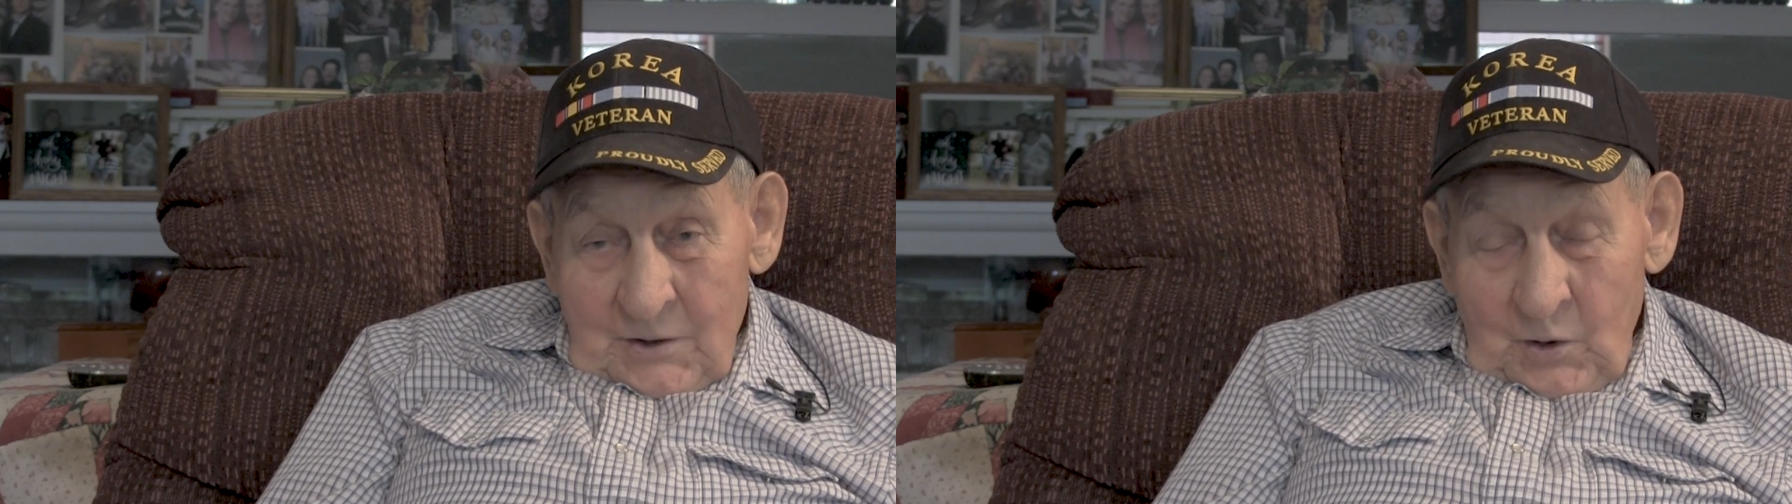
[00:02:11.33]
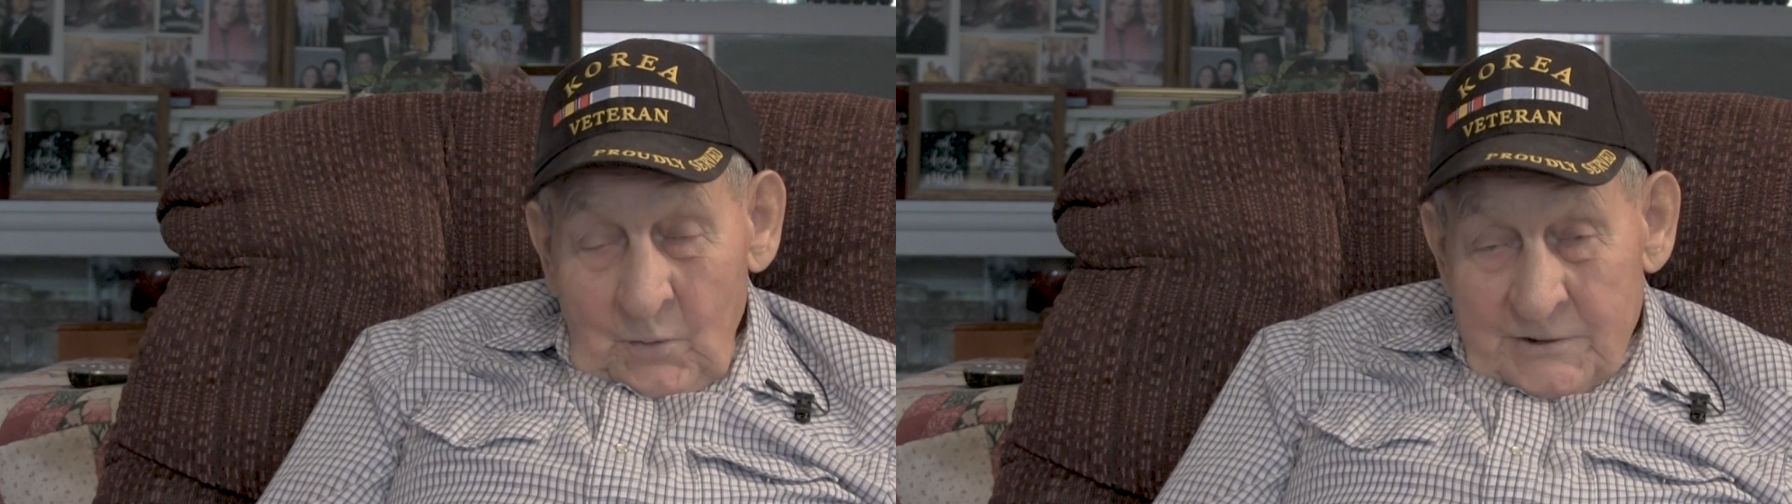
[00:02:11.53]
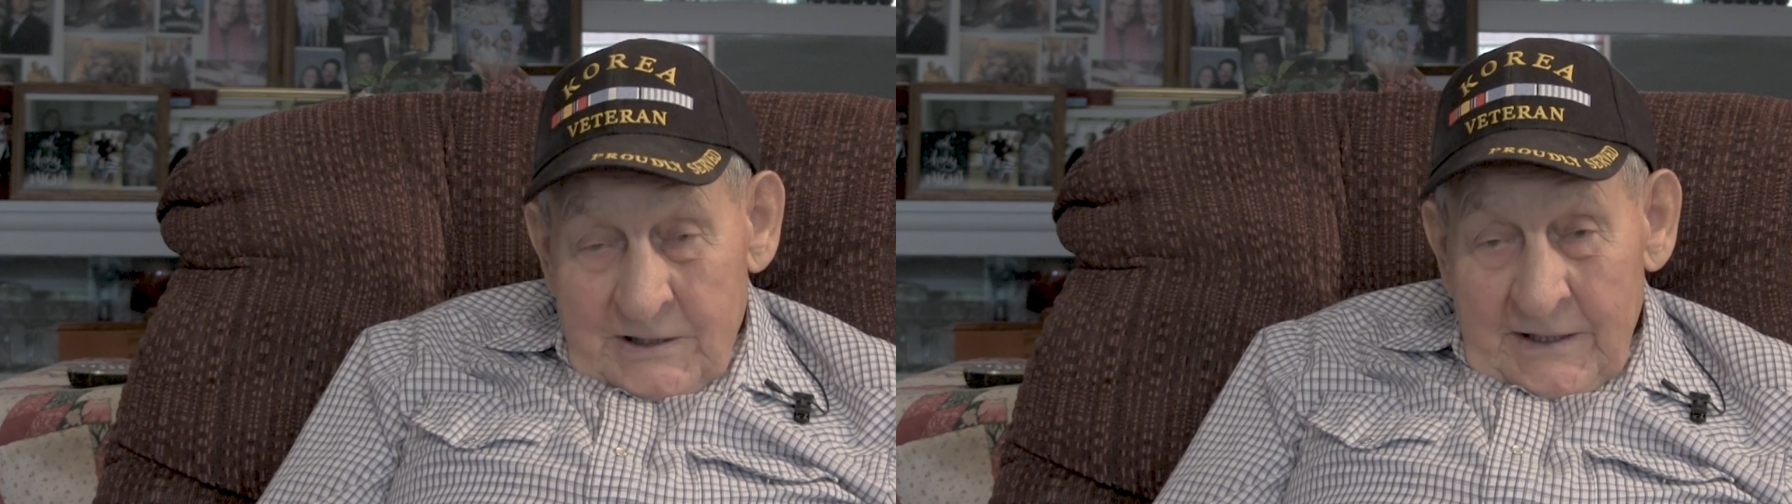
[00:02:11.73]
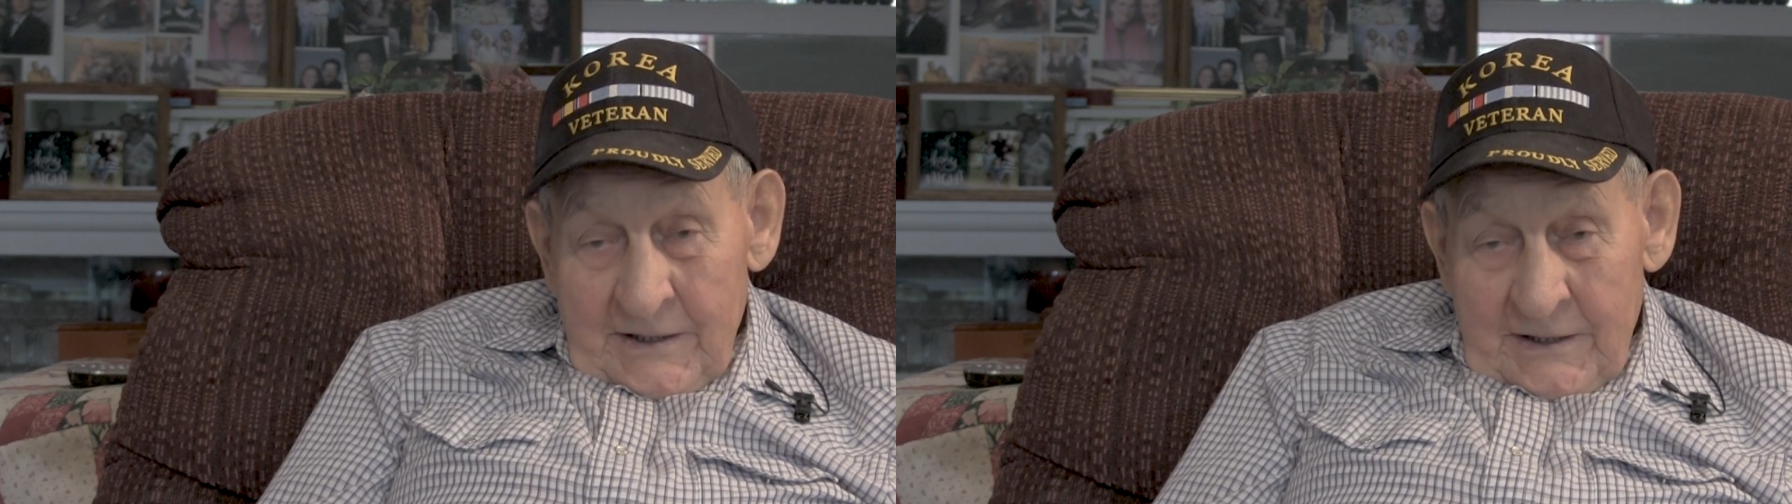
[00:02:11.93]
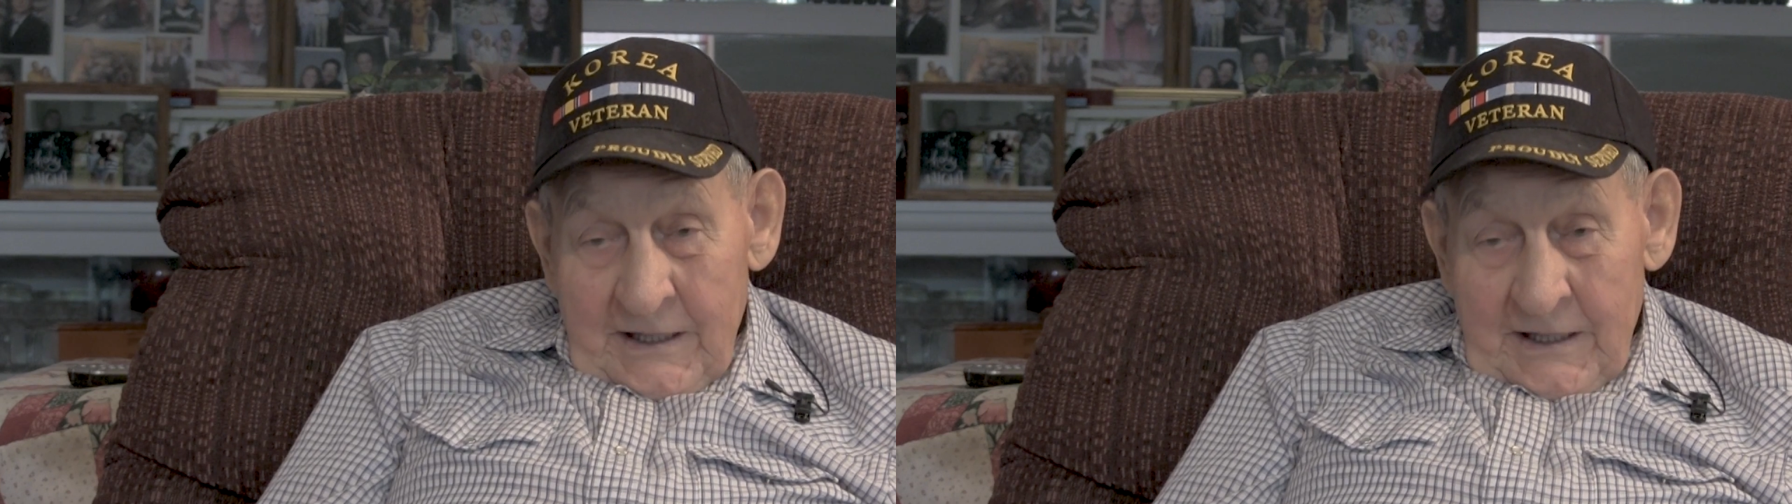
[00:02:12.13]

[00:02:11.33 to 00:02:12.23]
homesteaded